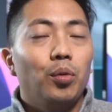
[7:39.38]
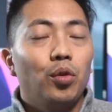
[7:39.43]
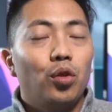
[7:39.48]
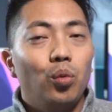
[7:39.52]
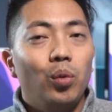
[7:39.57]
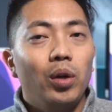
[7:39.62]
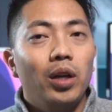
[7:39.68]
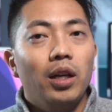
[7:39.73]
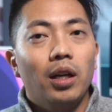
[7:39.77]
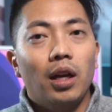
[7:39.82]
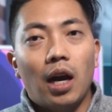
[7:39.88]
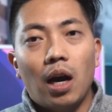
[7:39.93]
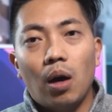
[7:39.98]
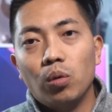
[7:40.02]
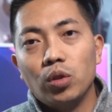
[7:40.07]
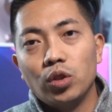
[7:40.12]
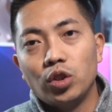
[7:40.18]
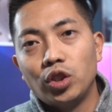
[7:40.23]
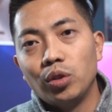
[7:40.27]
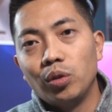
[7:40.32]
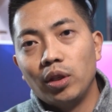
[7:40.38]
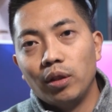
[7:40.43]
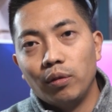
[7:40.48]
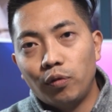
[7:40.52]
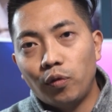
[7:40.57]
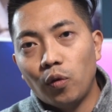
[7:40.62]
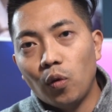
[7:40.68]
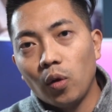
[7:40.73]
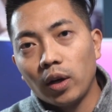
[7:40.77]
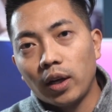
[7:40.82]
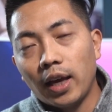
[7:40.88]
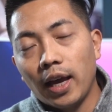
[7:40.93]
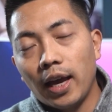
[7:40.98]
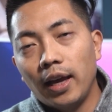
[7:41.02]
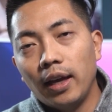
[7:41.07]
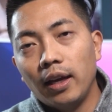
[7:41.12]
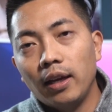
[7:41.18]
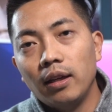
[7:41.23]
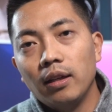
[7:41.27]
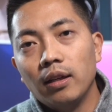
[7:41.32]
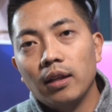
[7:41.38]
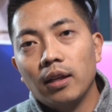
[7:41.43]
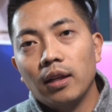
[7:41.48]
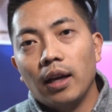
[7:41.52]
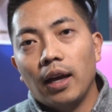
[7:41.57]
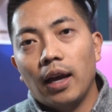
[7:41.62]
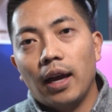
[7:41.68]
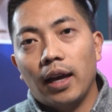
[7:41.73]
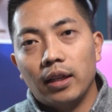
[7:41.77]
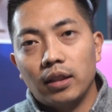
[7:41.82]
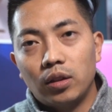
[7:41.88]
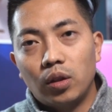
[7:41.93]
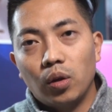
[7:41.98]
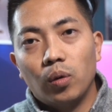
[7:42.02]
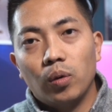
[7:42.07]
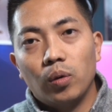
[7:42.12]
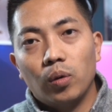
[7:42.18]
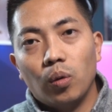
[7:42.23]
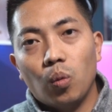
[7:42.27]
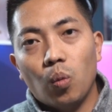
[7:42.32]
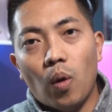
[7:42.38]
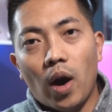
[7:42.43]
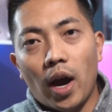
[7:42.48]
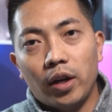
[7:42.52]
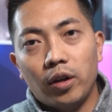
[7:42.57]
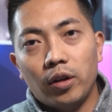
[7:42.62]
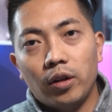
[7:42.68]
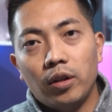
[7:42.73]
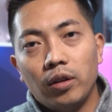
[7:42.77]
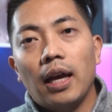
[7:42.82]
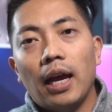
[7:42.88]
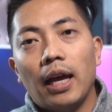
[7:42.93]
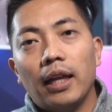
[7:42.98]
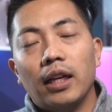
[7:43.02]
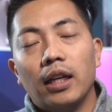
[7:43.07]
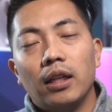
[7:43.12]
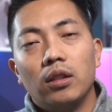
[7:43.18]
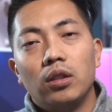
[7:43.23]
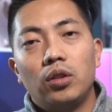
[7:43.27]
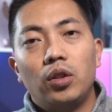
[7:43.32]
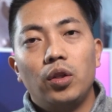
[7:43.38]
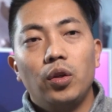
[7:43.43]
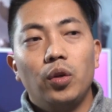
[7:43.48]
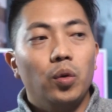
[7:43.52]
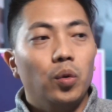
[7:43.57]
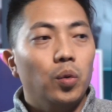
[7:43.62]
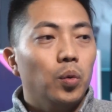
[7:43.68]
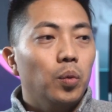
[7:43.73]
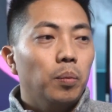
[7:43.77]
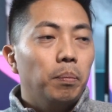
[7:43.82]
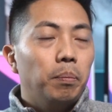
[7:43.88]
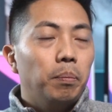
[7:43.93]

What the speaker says: three, I would shoot in 4K and go wider and then do